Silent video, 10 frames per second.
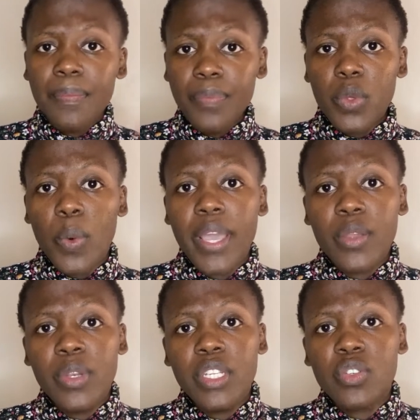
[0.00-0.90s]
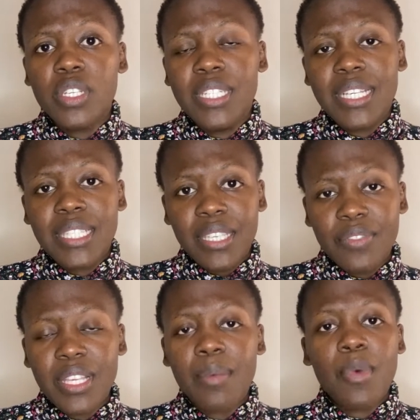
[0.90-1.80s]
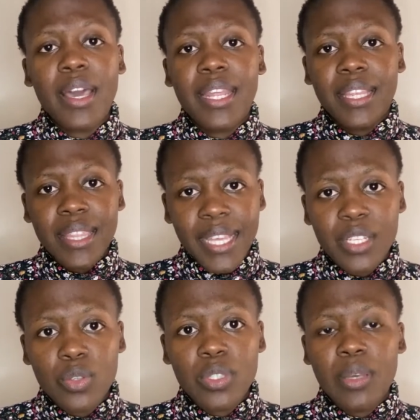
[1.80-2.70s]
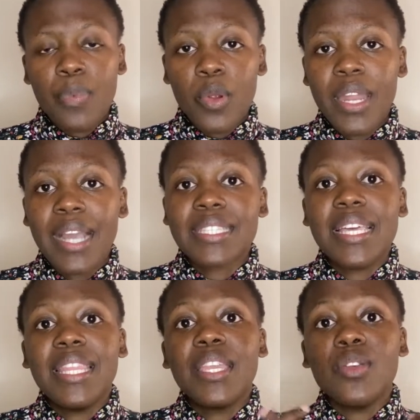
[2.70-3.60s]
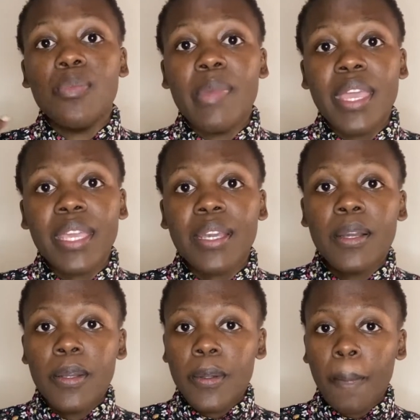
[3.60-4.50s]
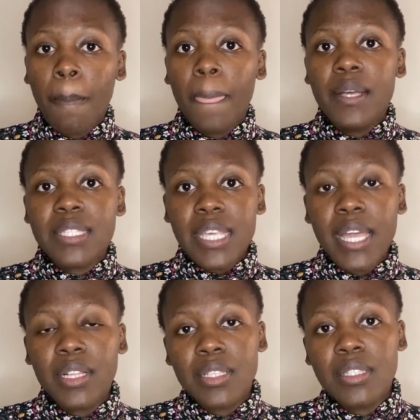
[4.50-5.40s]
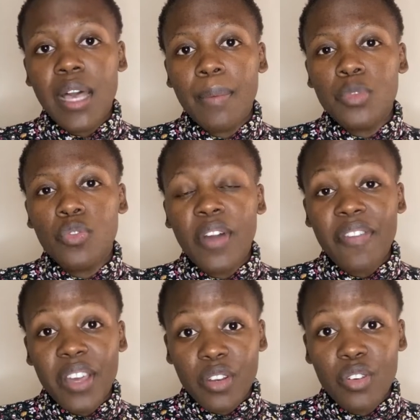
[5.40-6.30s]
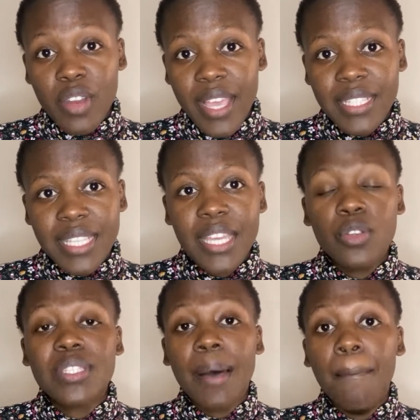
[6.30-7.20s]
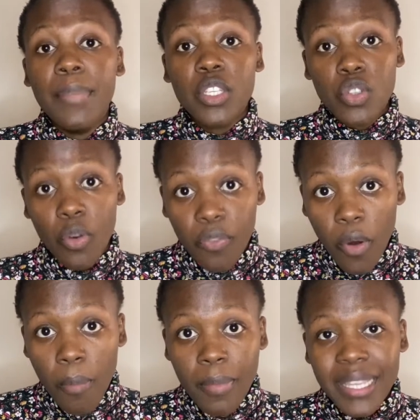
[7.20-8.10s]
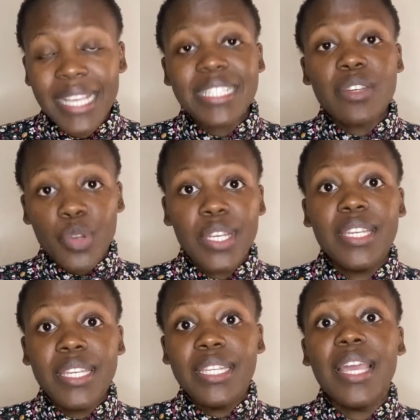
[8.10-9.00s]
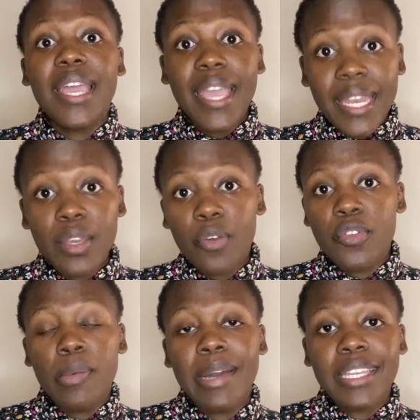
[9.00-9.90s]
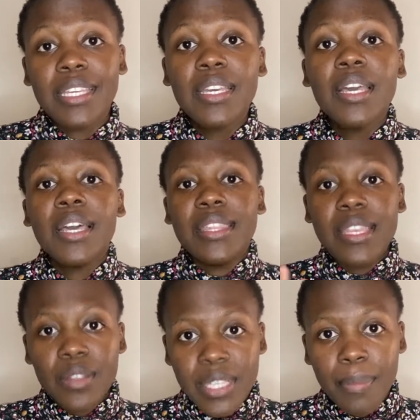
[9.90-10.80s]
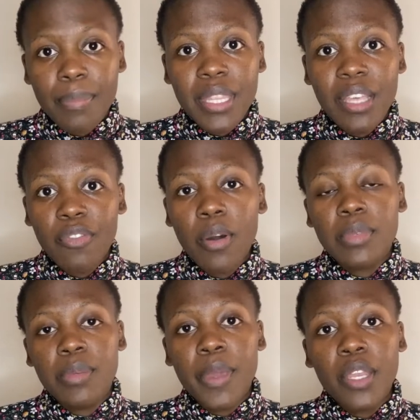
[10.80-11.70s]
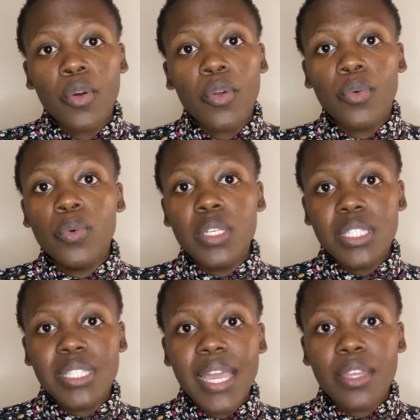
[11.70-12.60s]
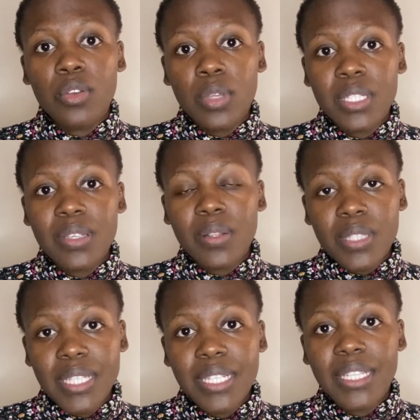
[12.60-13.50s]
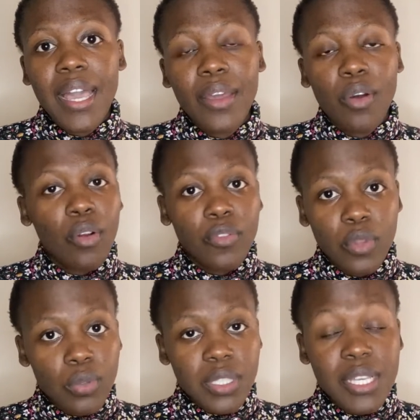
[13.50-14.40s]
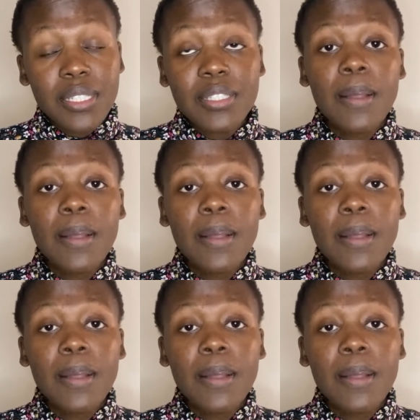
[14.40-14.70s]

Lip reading: where you literally just give someone and then they choose the products, and then you make sales up to 500 rands. Then you submit your form. It doesn't really need any of your money. Then you submit the form depending on who is signing you, your sales leader and all of those things.